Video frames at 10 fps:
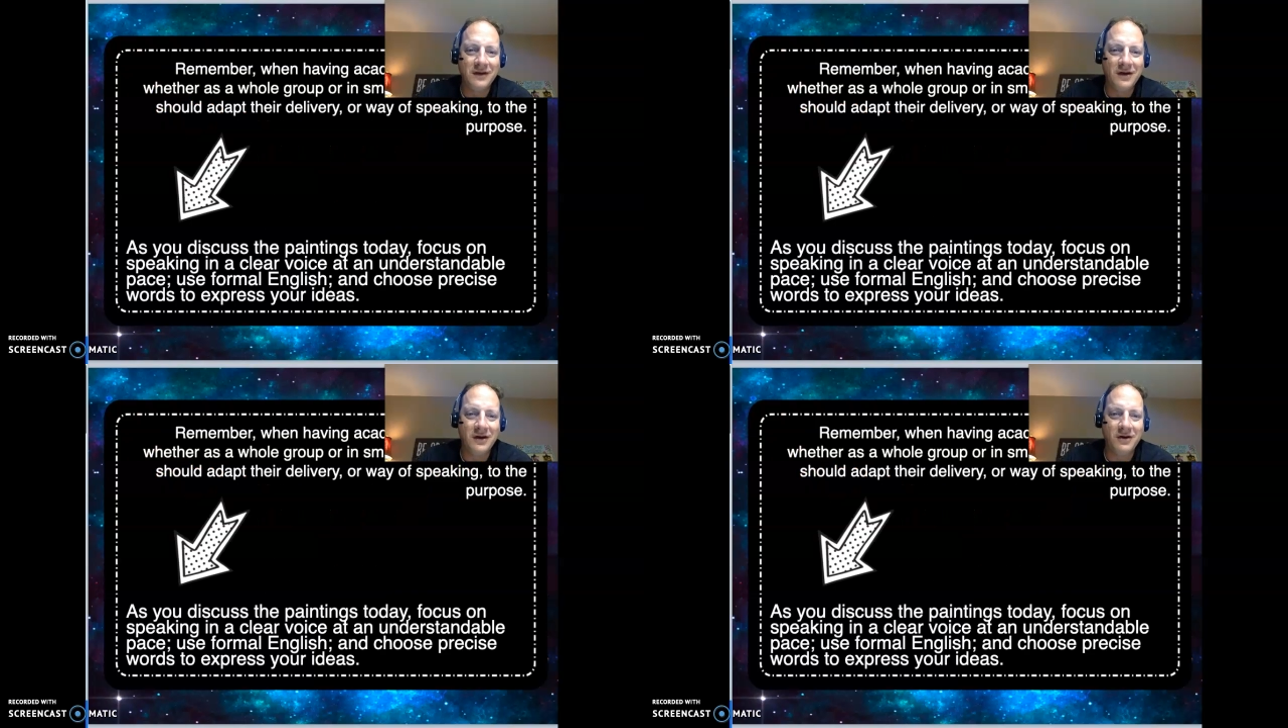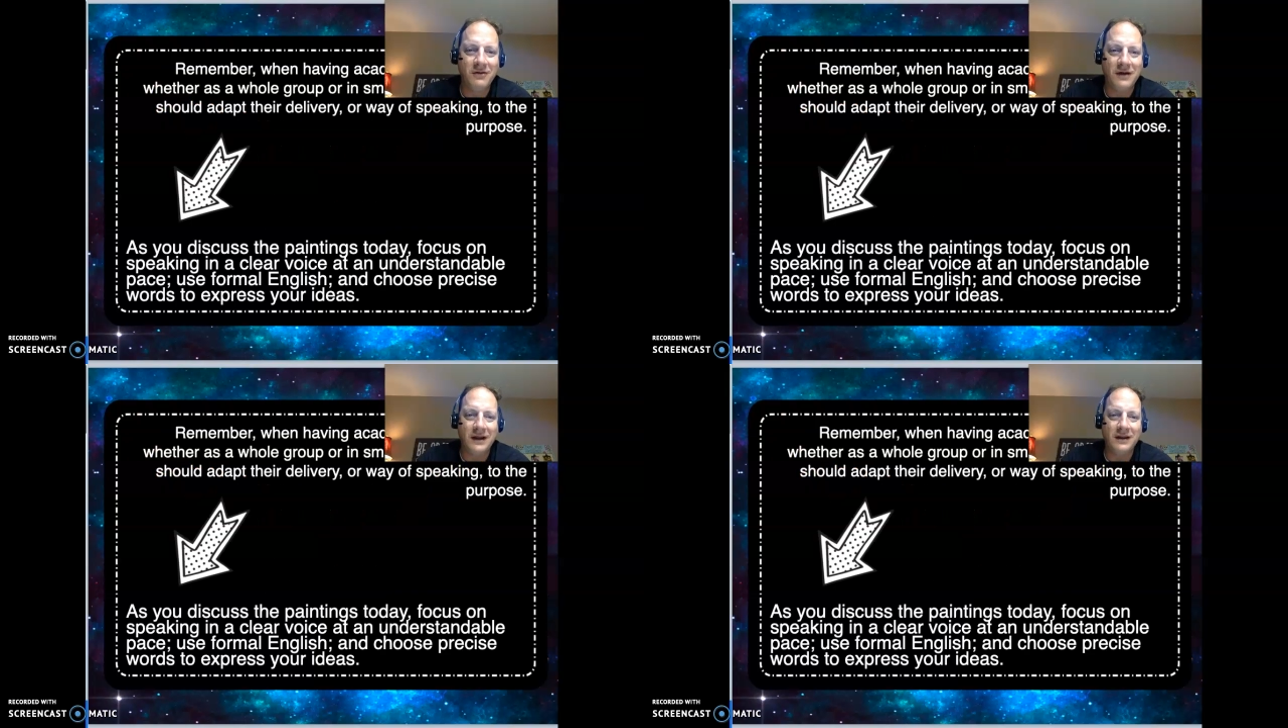All
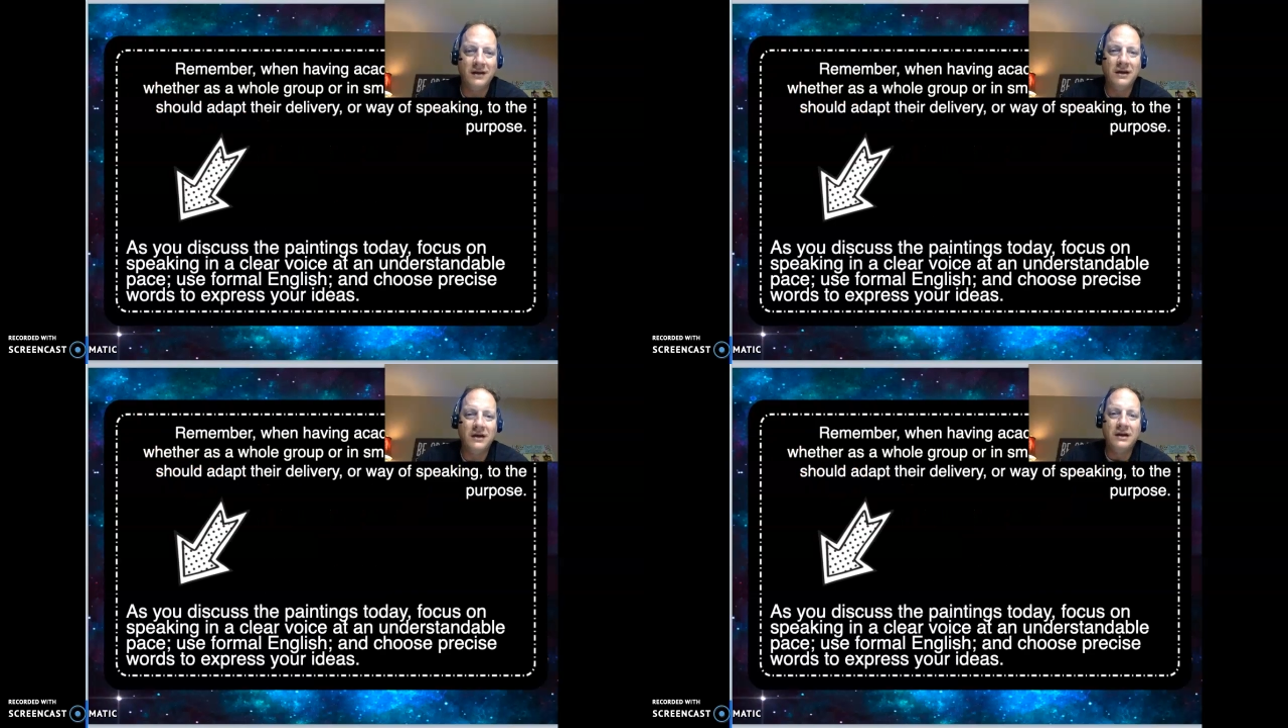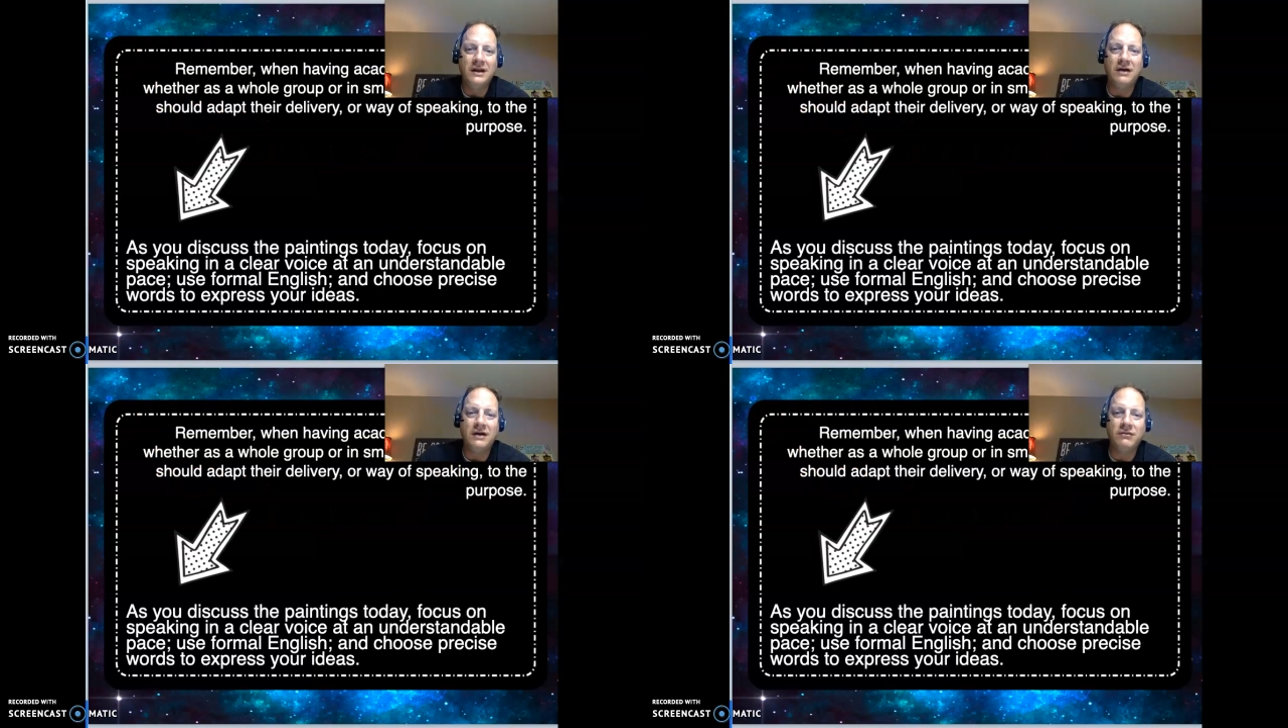right.
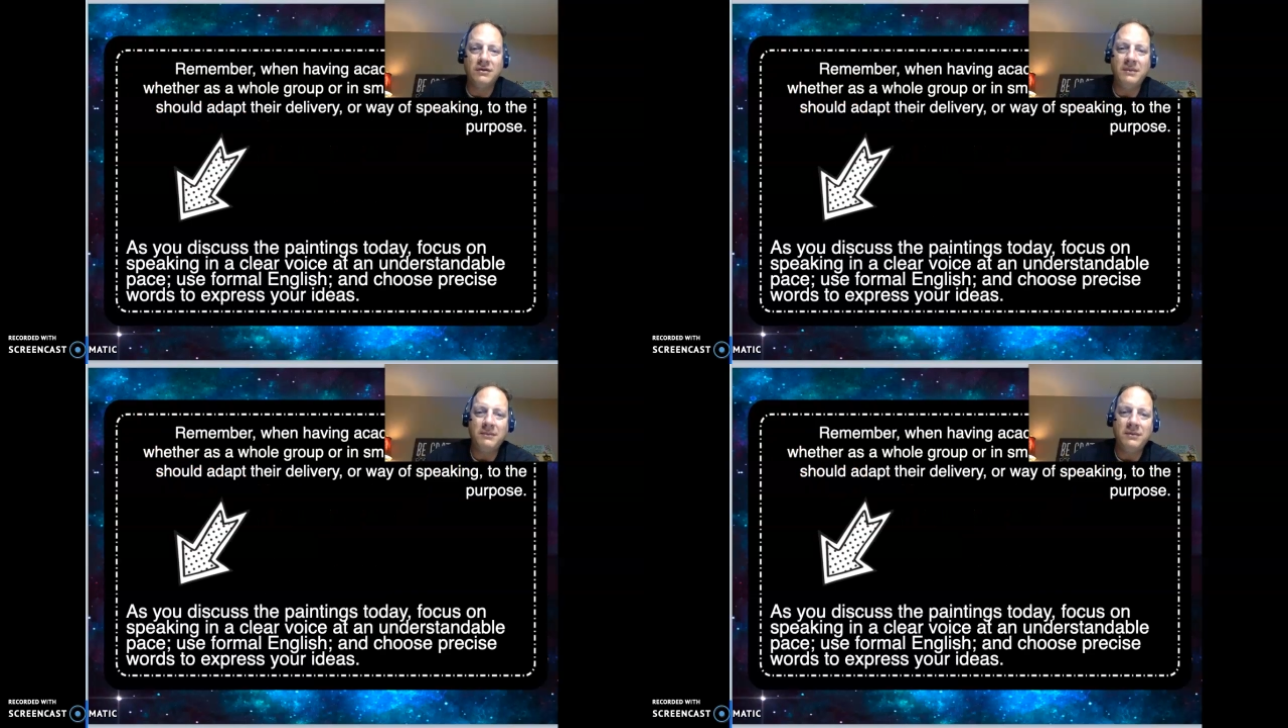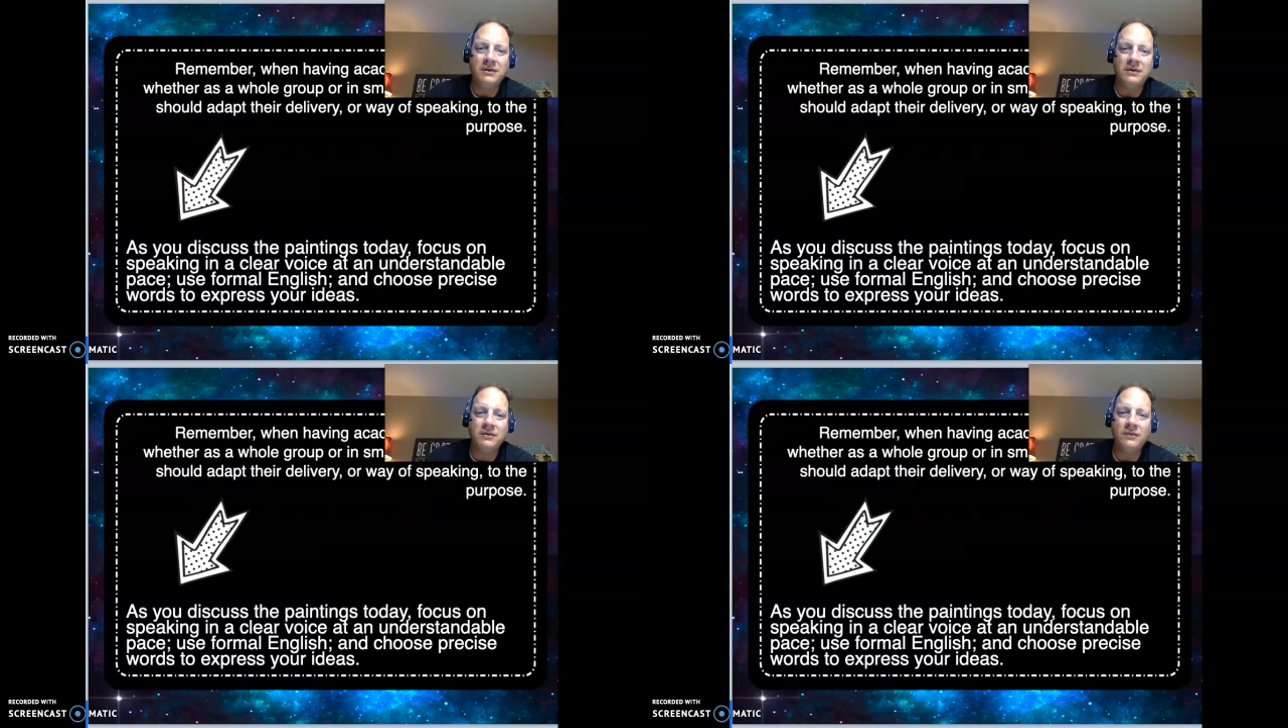Now,
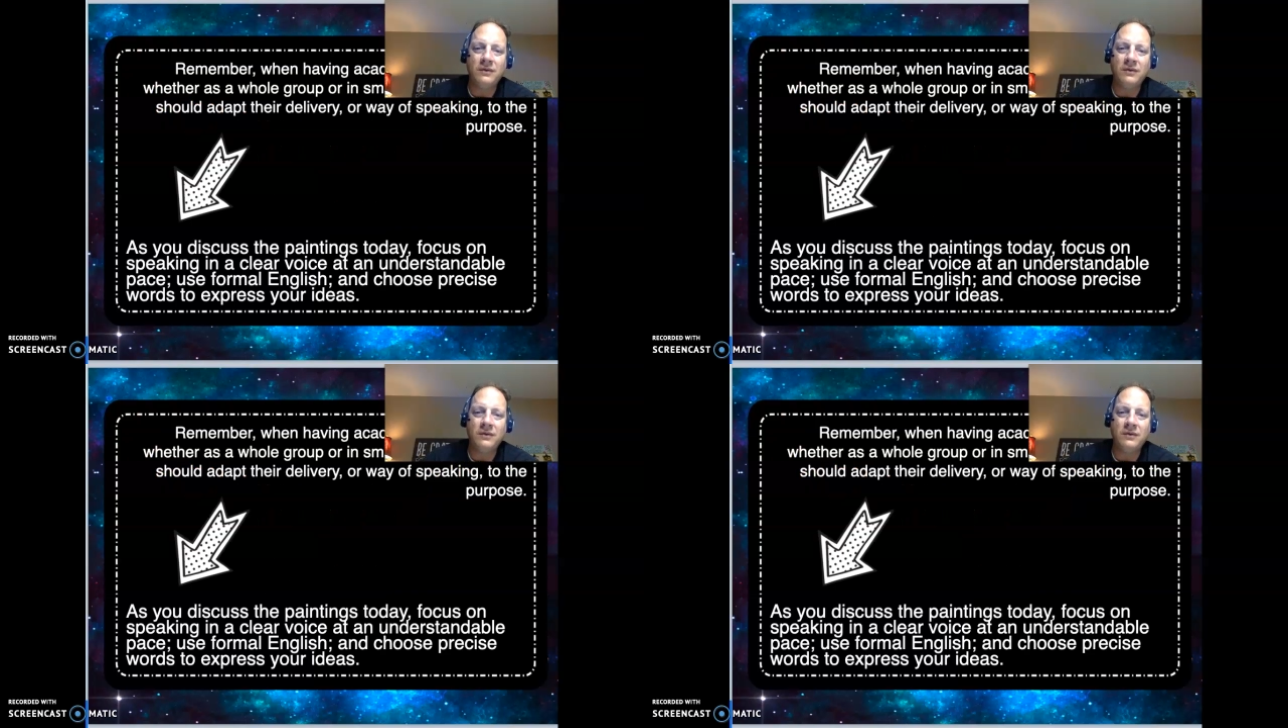remember,